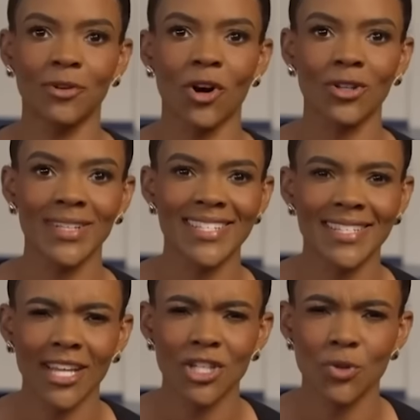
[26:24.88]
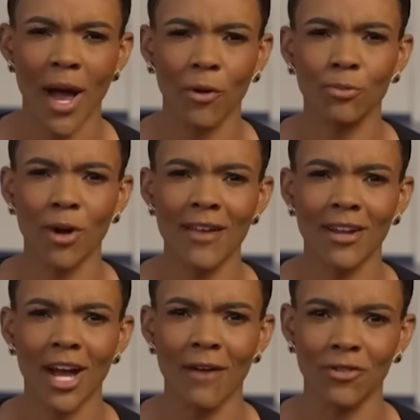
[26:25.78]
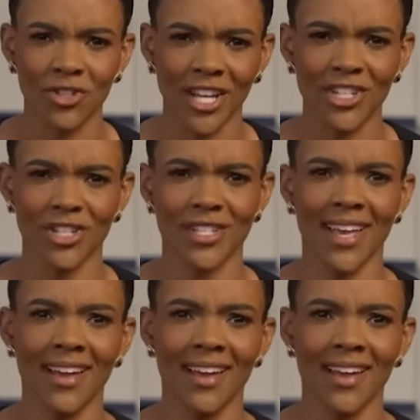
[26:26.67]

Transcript: And so in this case, she's been on this crazy conspiracy